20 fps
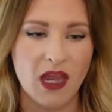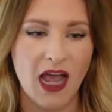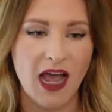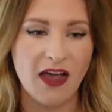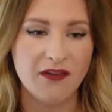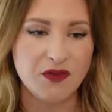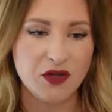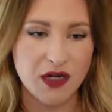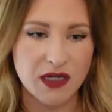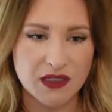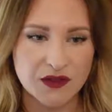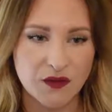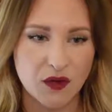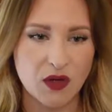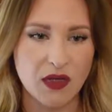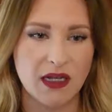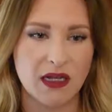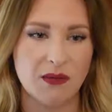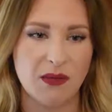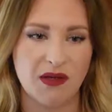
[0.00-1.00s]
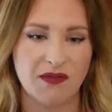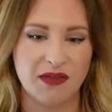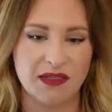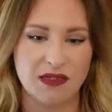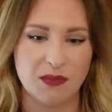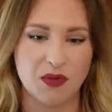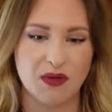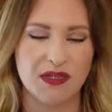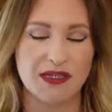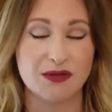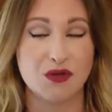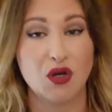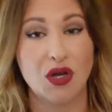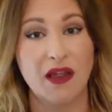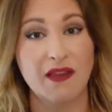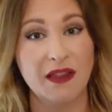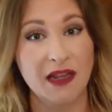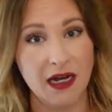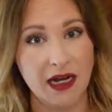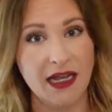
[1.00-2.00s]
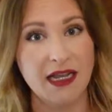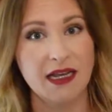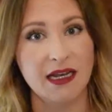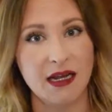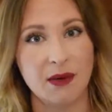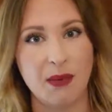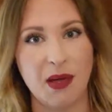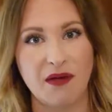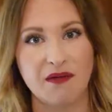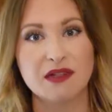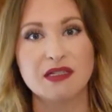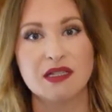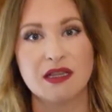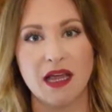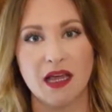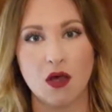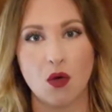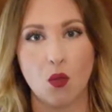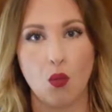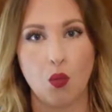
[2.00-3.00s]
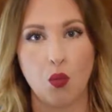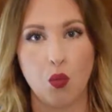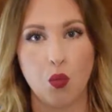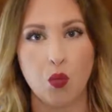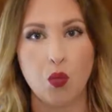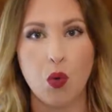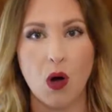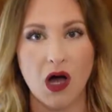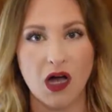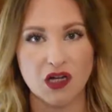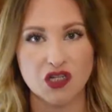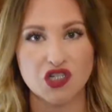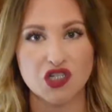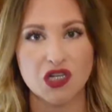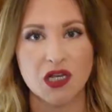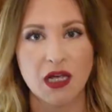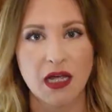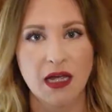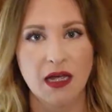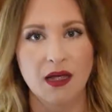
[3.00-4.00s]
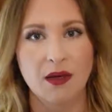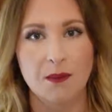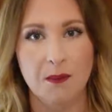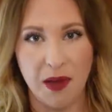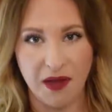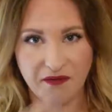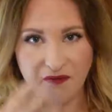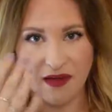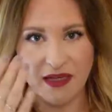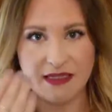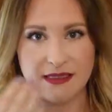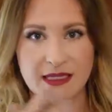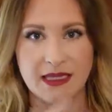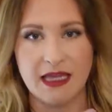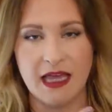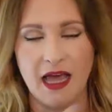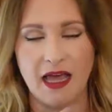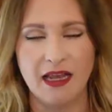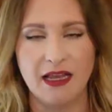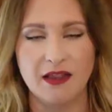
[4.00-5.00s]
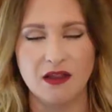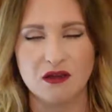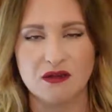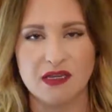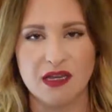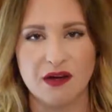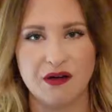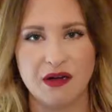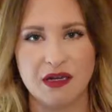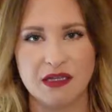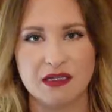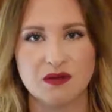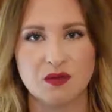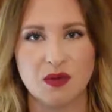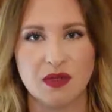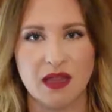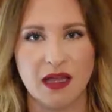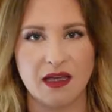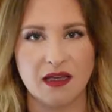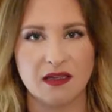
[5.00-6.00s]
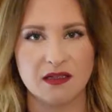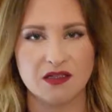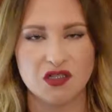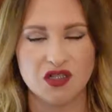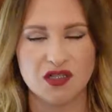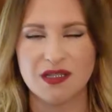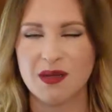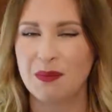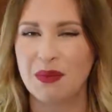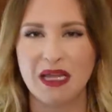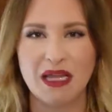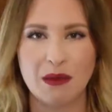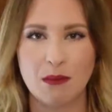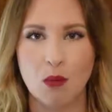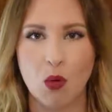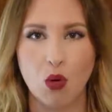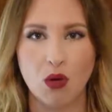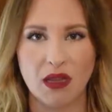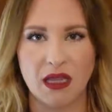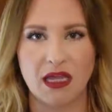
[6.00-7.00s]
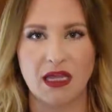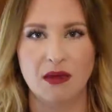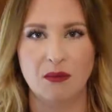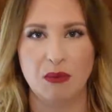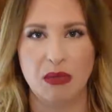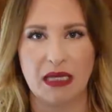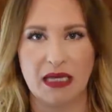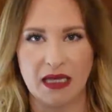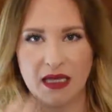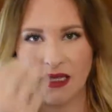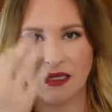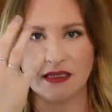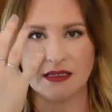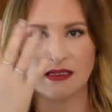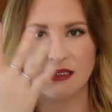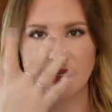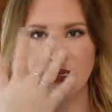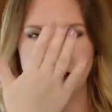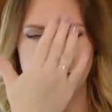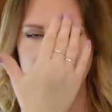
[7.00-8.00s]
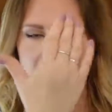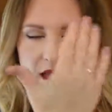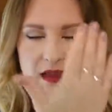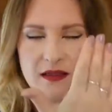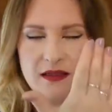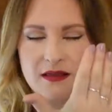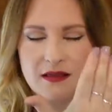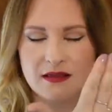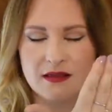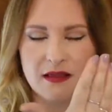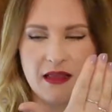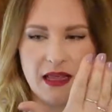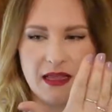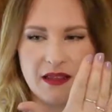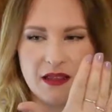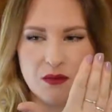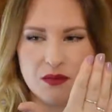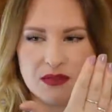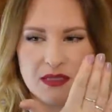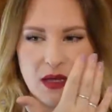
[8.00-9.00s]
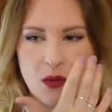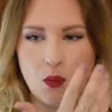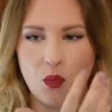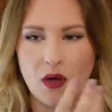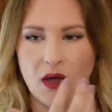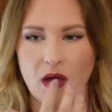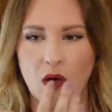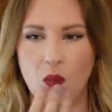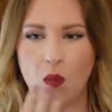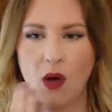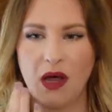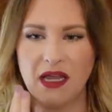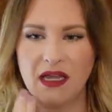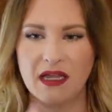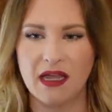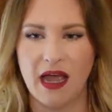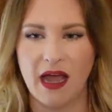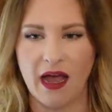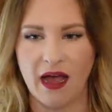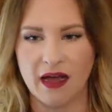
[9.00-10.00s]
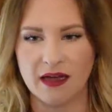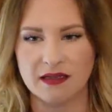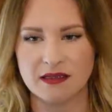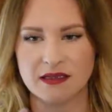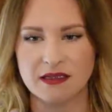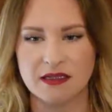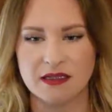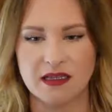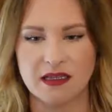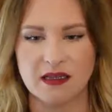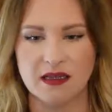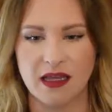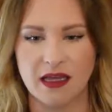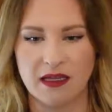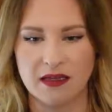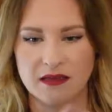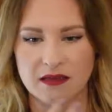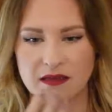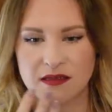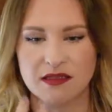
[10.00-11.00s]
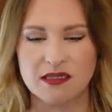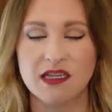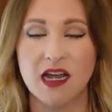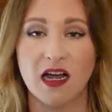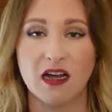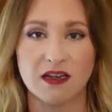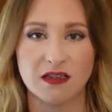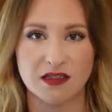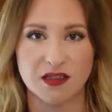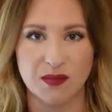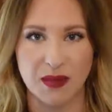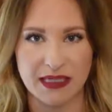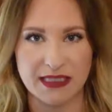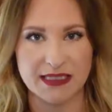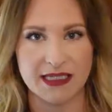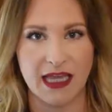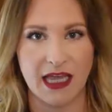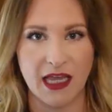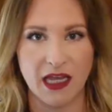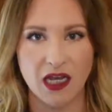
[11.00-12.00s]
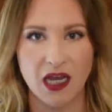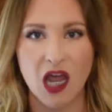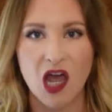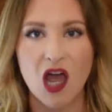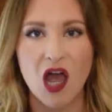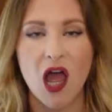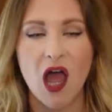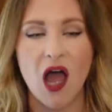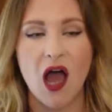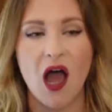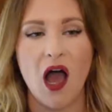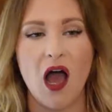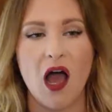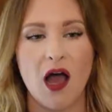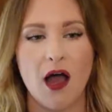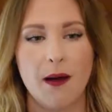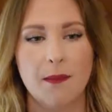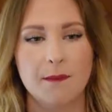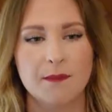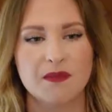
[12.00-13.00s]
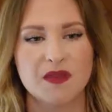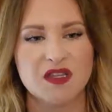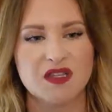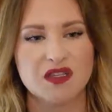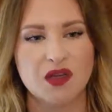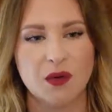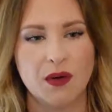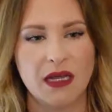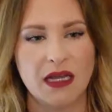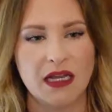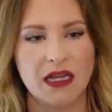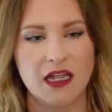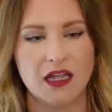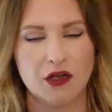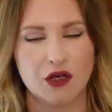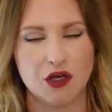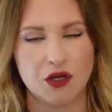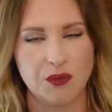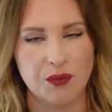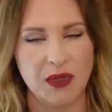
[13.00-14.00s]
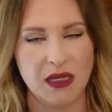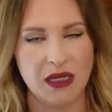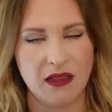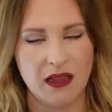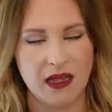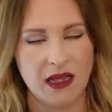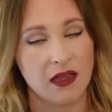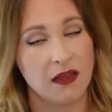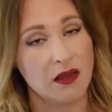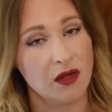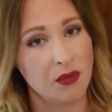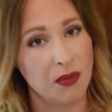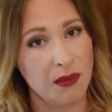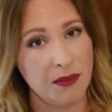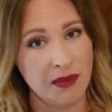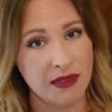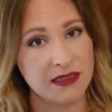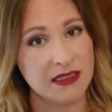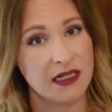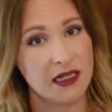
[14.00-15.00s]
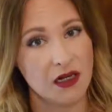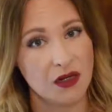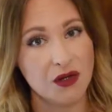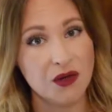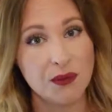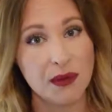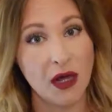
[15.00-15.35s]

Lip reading: exfoliated my face, I put this on, and then I ended up having to like wash my face again in those areas with like just something emollient, because there was like a white cast that like stuck to my skin. So it could be like a little bit messy and a little